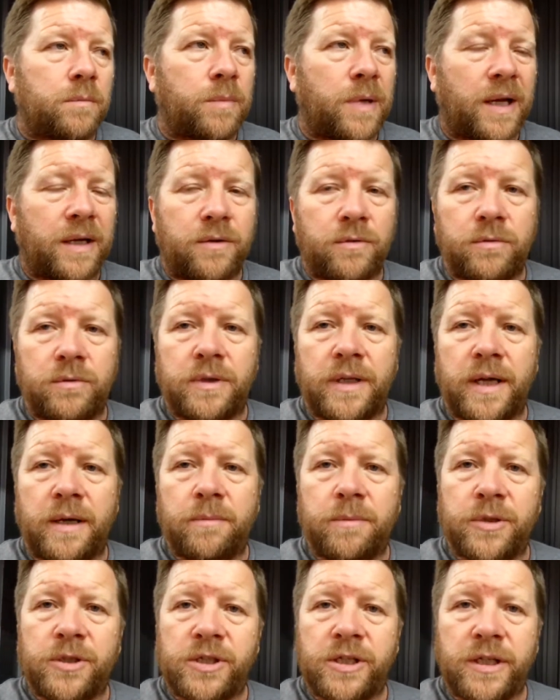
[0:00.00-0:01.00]
Black Hawk
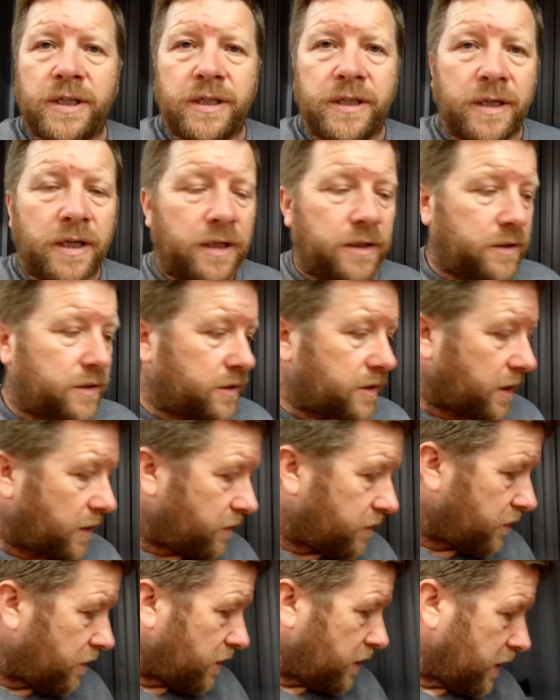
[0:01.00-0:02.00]
Down machine gun and stuff
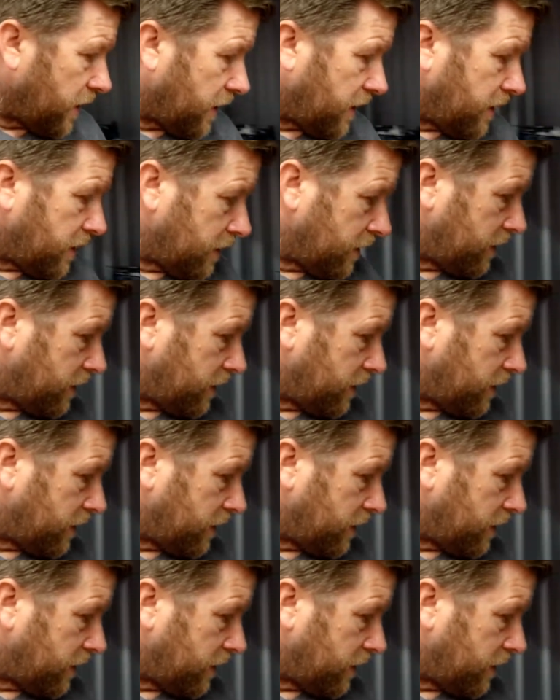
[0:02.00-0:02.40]
like that.